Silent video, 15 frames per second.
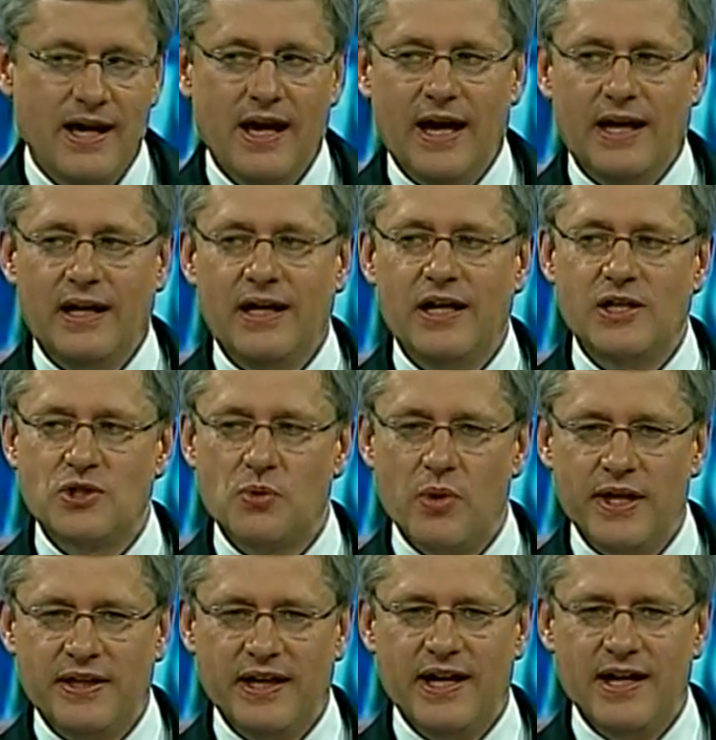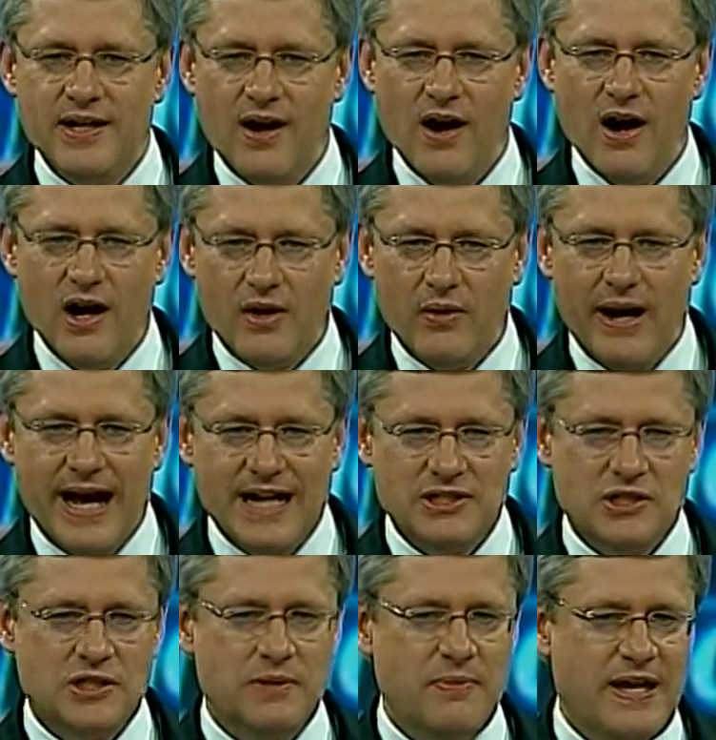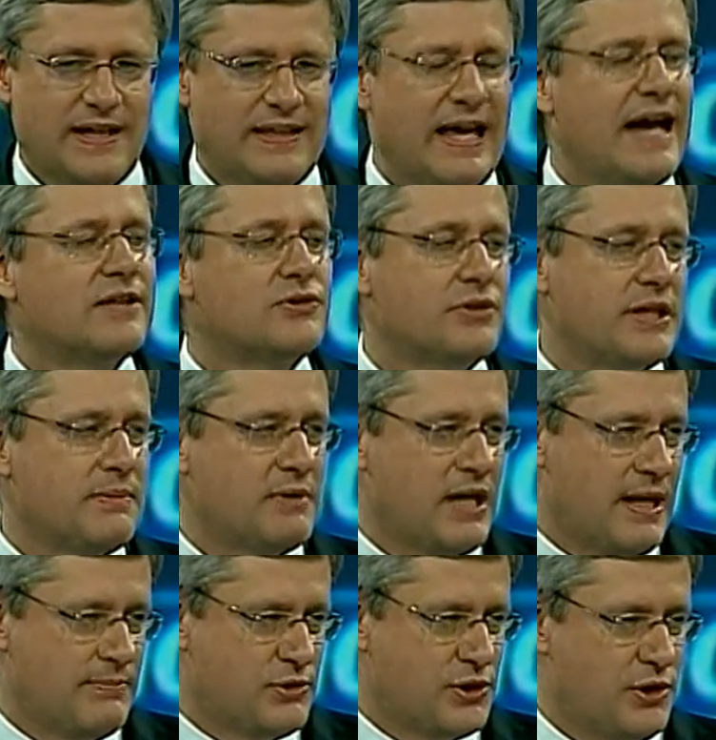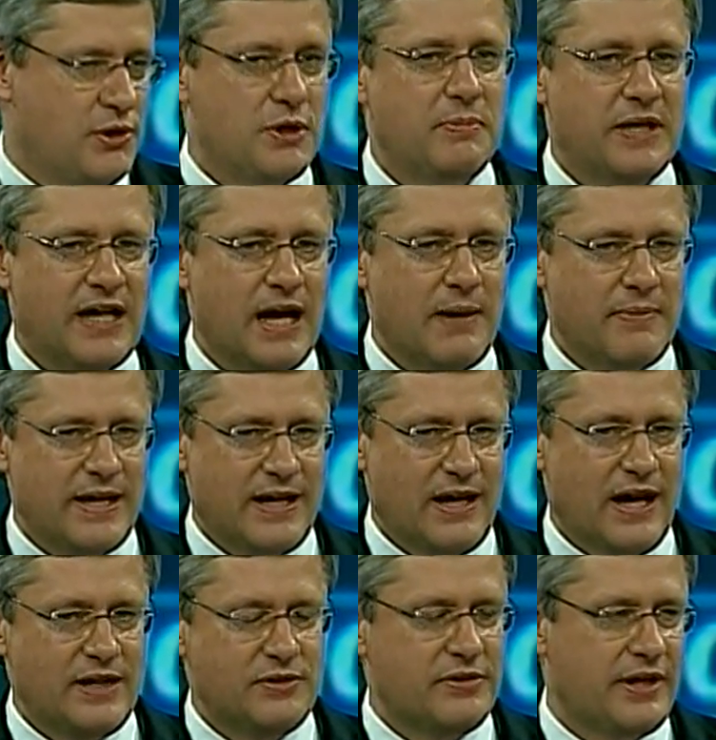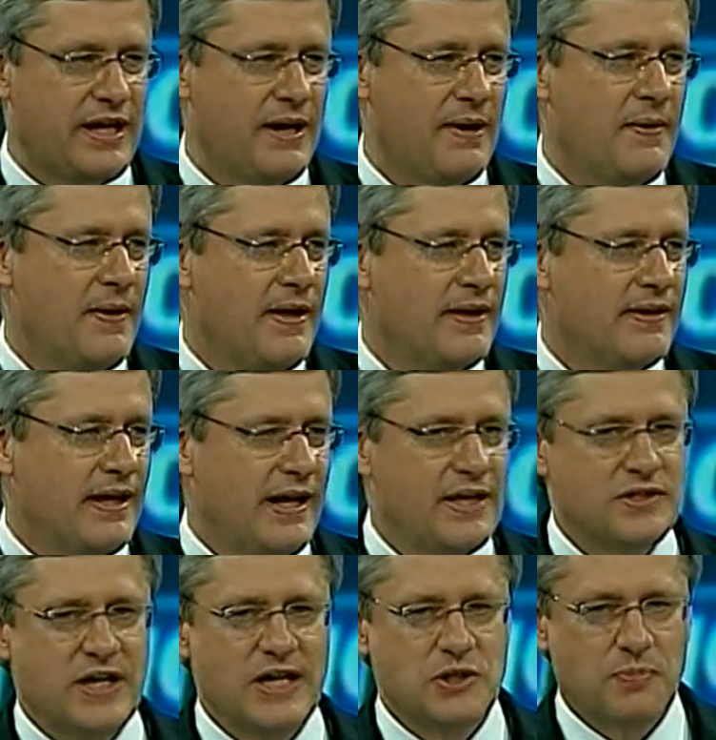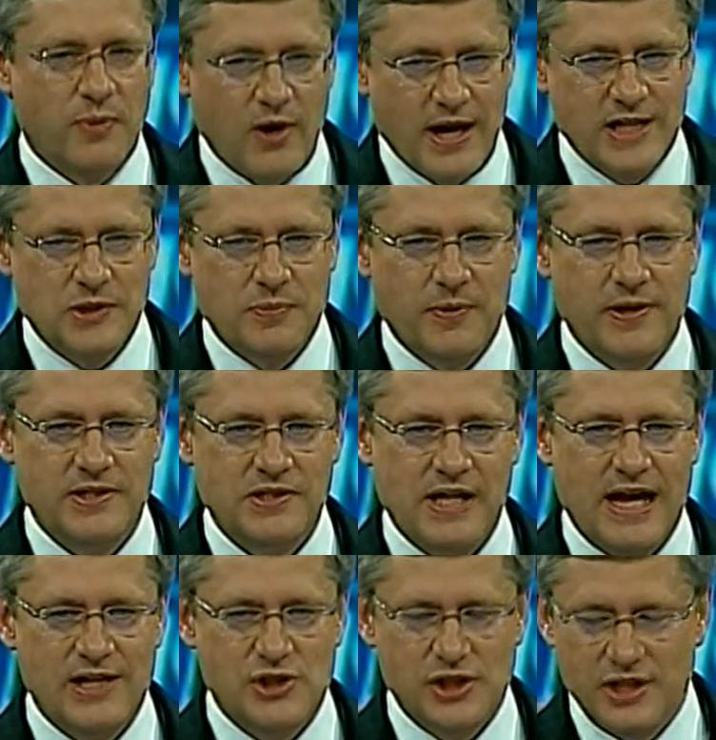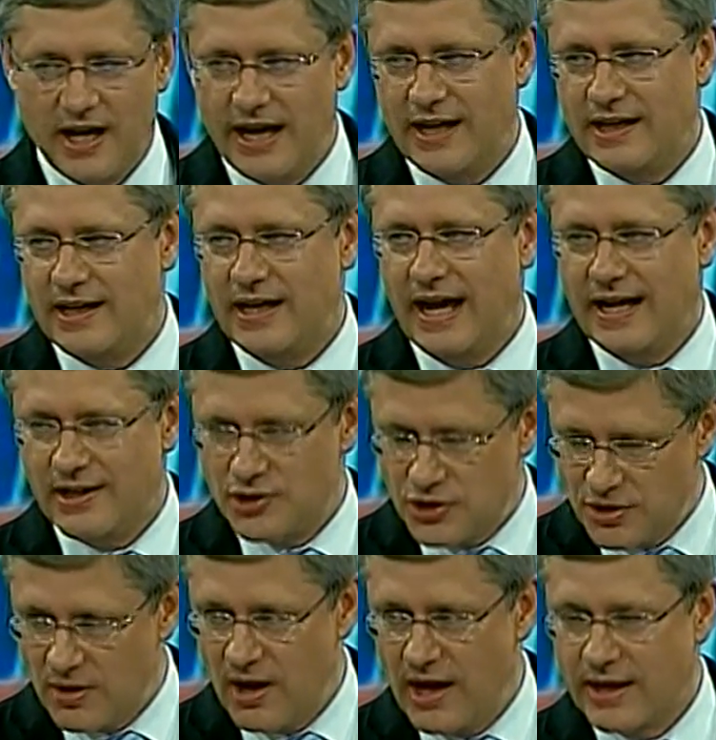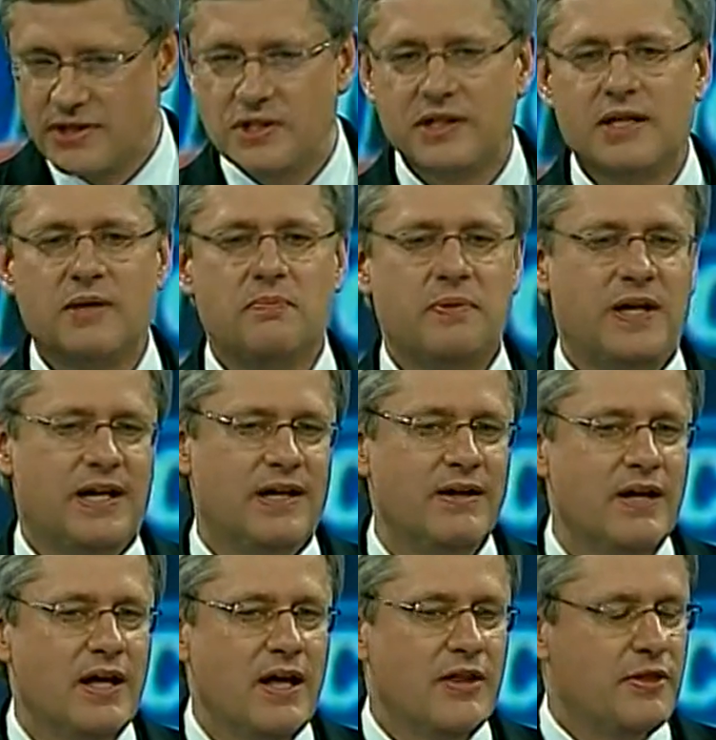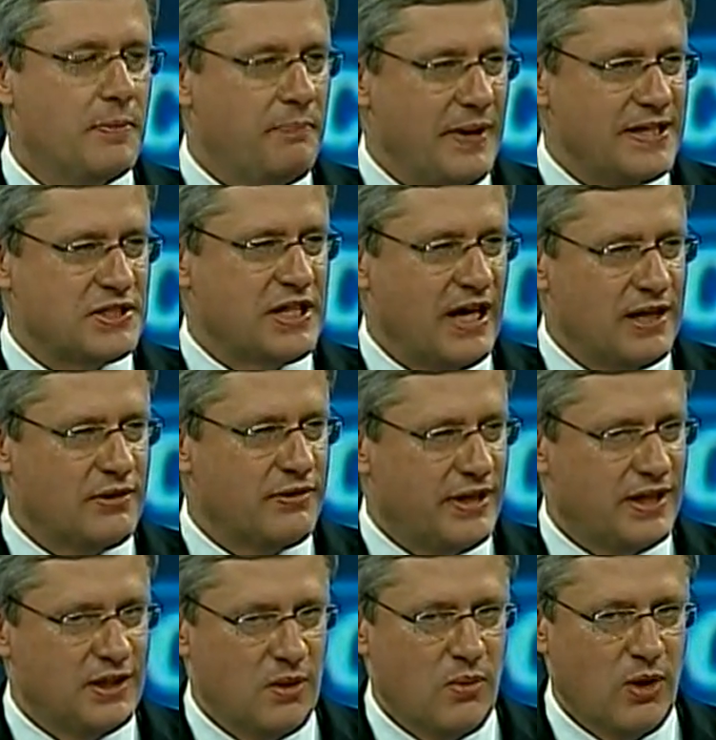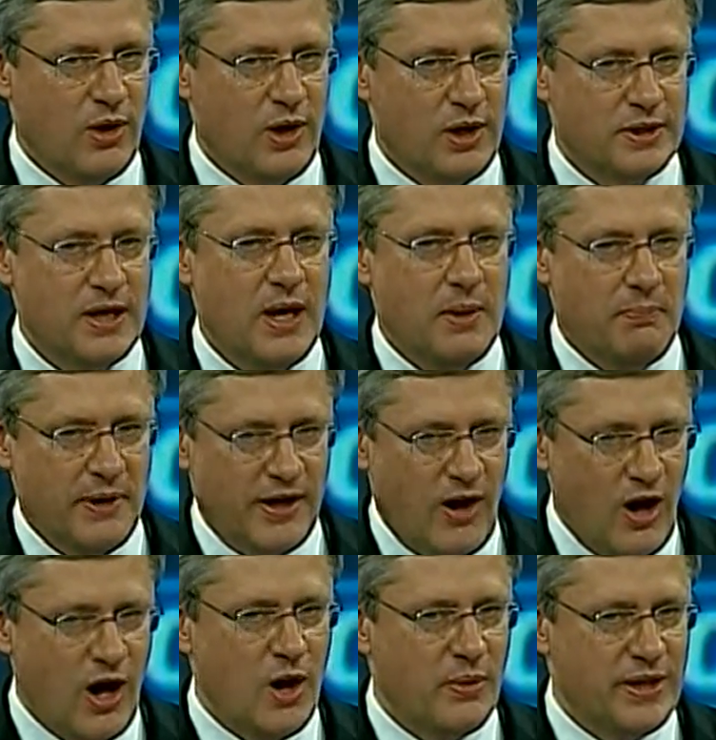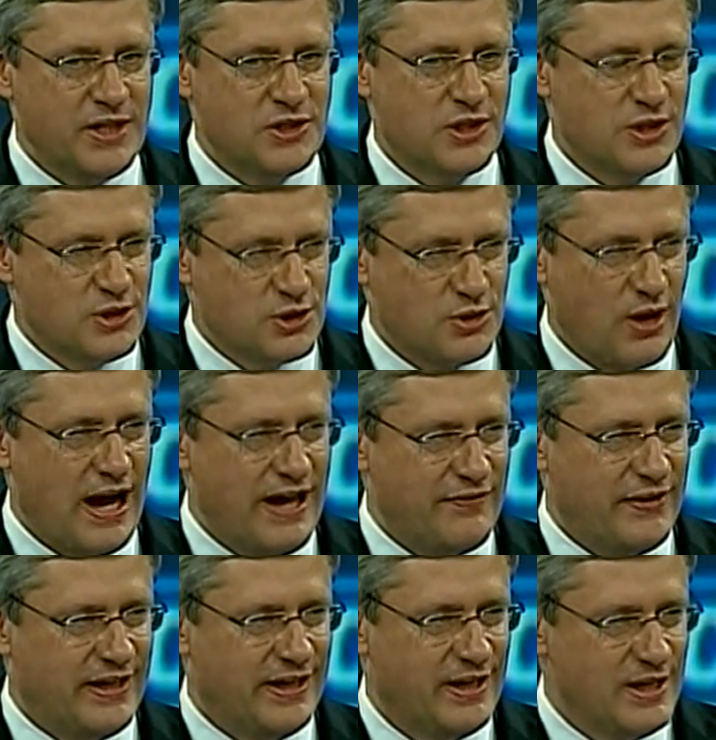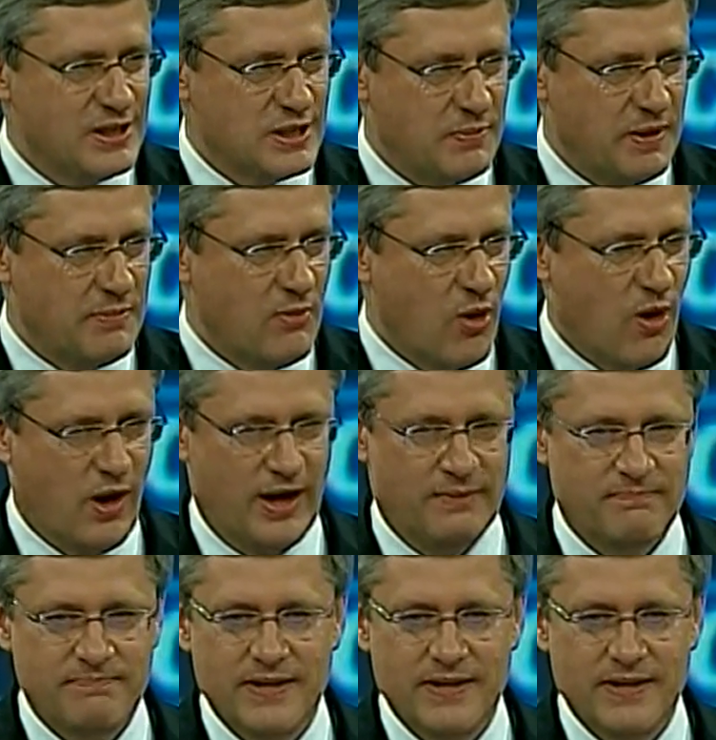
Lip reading: and it is within our grasp to make that dream come true, to become a country that is as prosperous, as united, and as strong as it can be. The best country in the world, but always striving to be more.